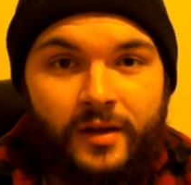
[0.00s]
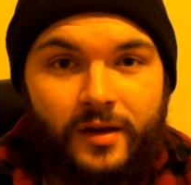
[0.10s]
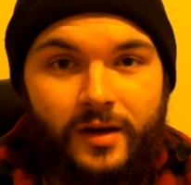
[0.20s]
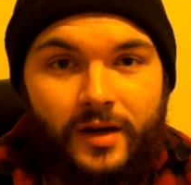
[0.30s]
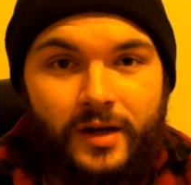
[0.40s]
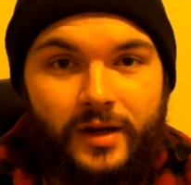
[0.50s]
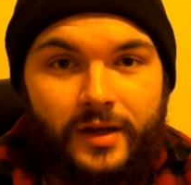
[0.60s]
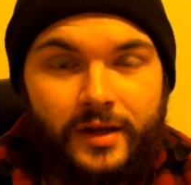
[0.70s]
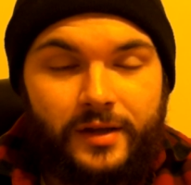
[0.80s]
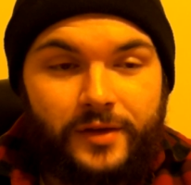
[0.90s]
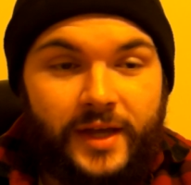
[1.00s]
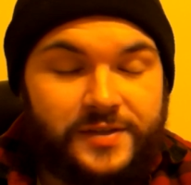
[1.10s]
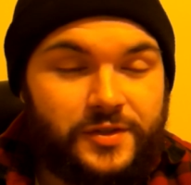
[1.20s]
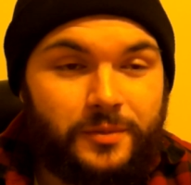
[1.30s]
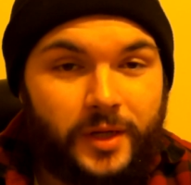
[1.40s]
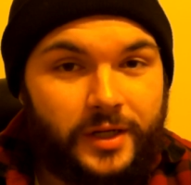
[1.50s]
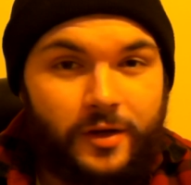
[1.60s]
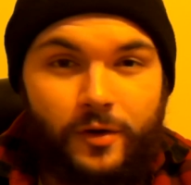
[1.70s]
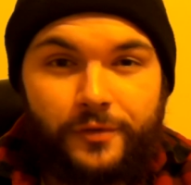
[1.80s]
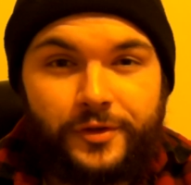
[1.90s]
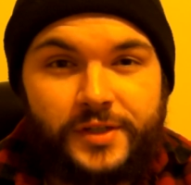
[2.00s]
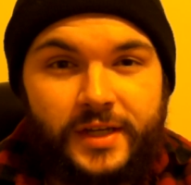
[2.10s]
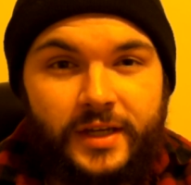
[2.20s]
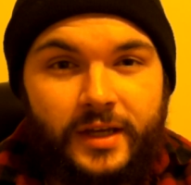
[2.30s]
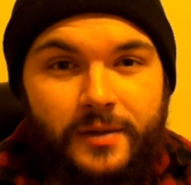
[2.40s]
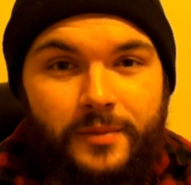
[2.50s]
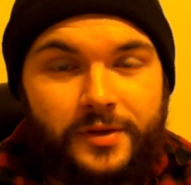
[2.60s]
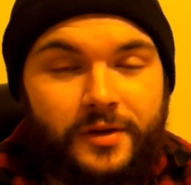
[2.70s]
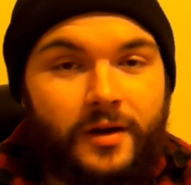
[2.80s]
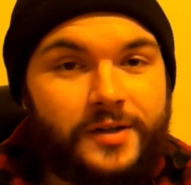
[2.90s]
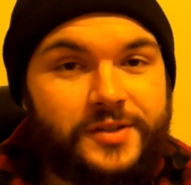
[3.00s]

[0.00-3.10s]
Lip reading: As you might know if you're taking it, but there are a